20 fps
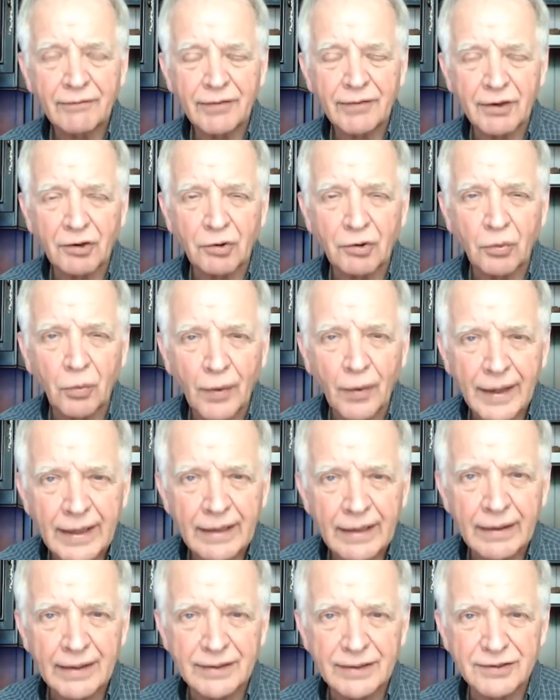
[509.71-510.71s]

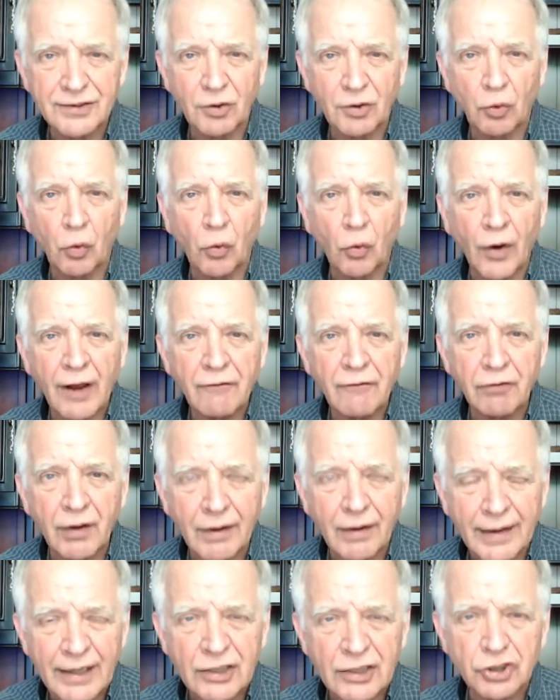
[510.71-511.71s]
greatness, the
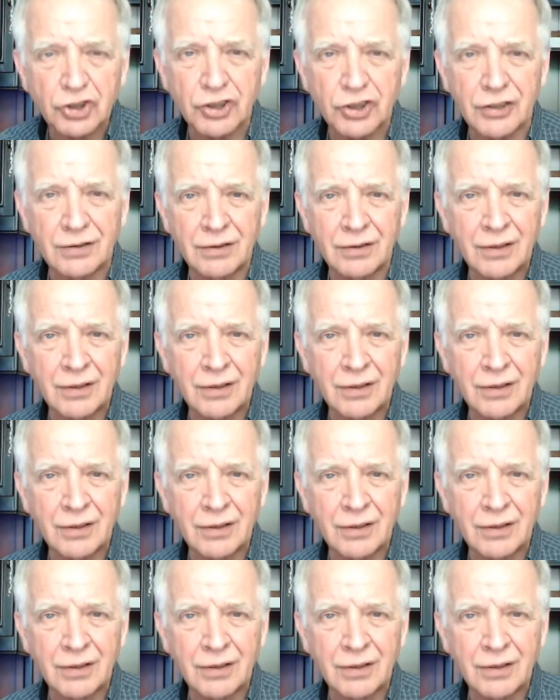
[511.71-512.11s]
revelation.